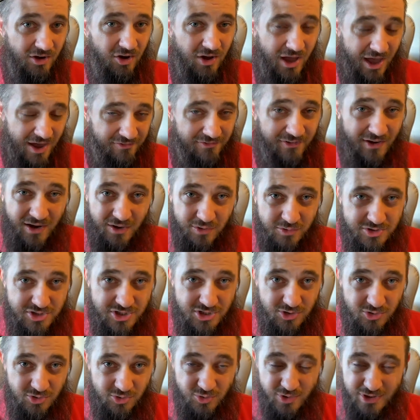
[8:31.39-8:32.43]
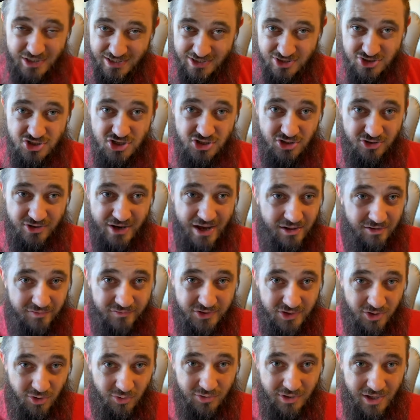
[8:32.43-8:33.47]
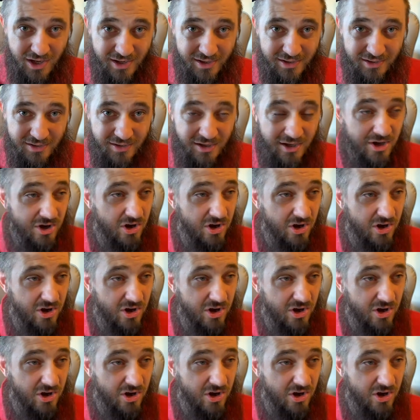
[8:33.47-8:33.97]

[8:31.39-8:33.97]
FiO2 into your alveoli,